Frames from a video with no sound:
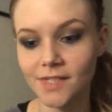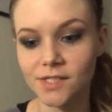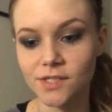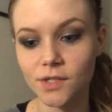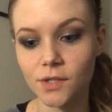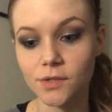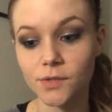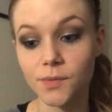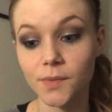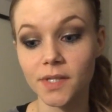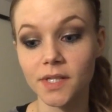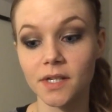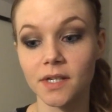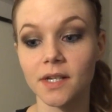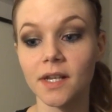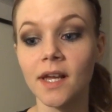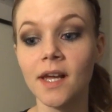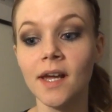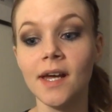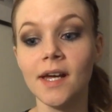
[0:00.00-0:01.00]
So it's really
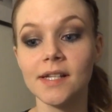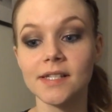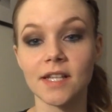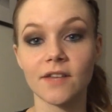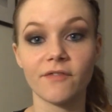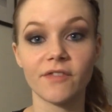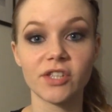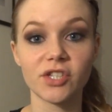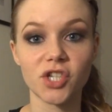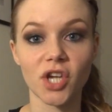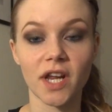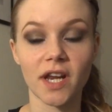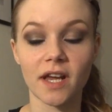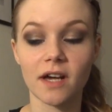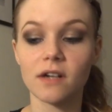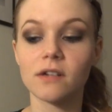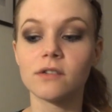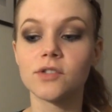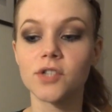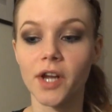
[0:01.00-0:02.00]
good. Definitely check it
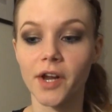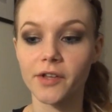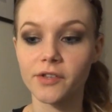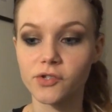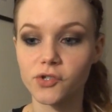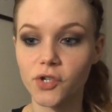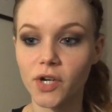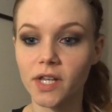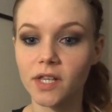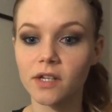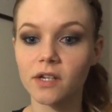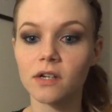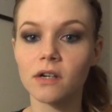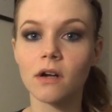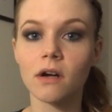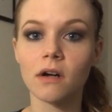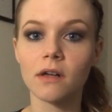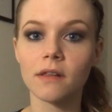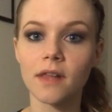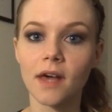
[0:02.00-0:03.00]
out. Check out the trailer,
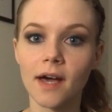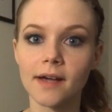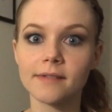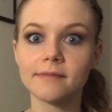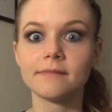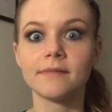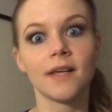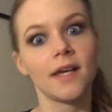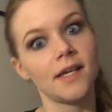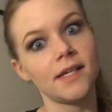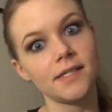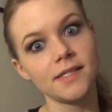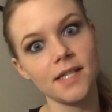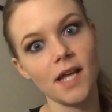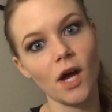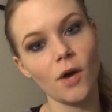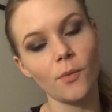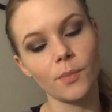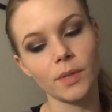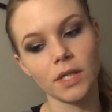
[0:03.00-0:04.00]
all that
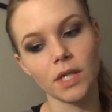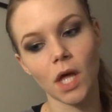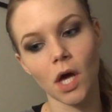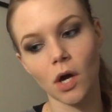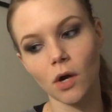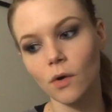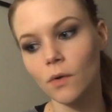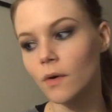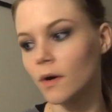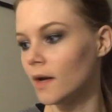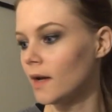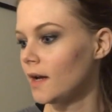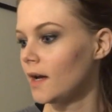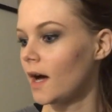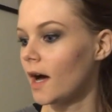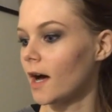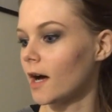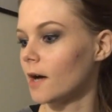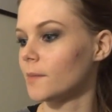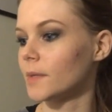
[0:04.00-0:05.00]
down below.
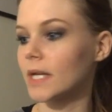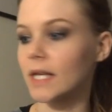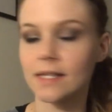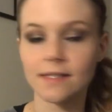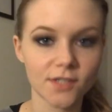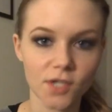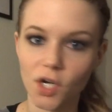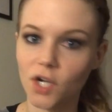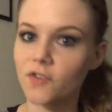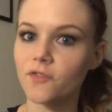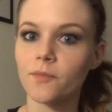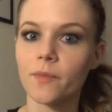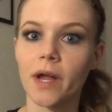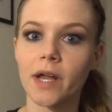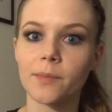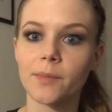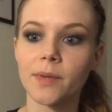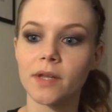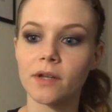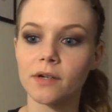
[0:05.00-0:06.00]
Um, again, sorry for
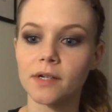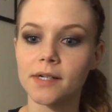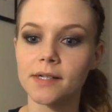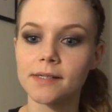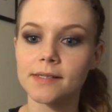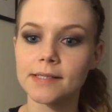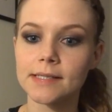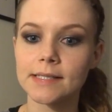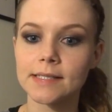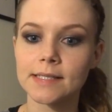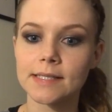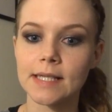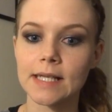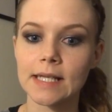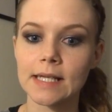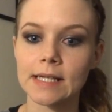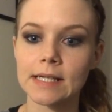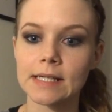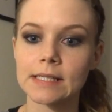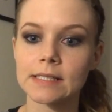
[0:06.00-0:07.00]
my appearance
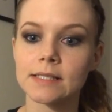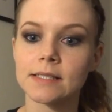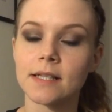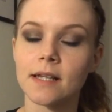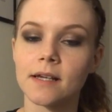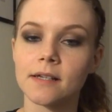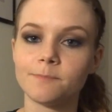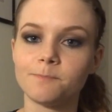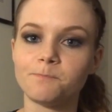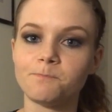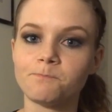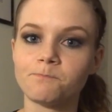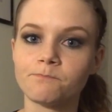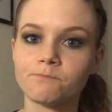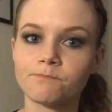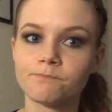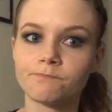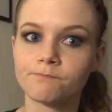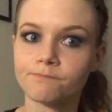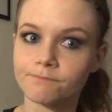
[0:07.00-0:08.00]
and um,
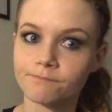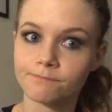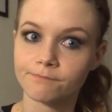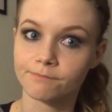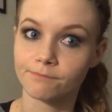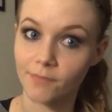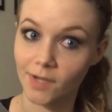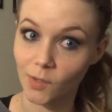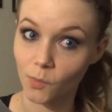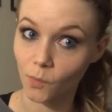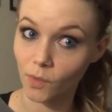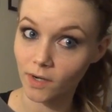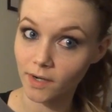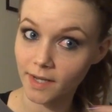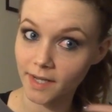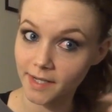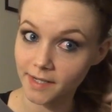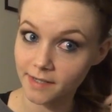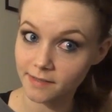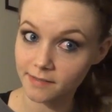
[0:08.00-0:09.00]
my
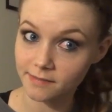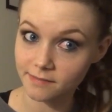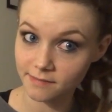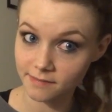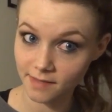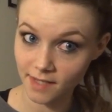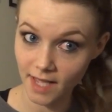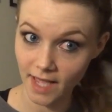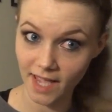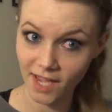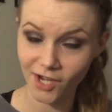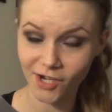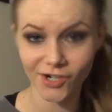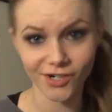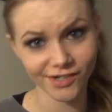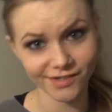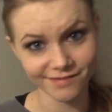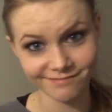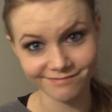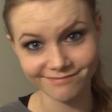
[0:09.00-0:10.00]
workout
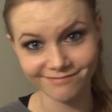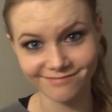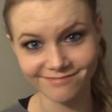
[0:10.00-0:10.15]
hair.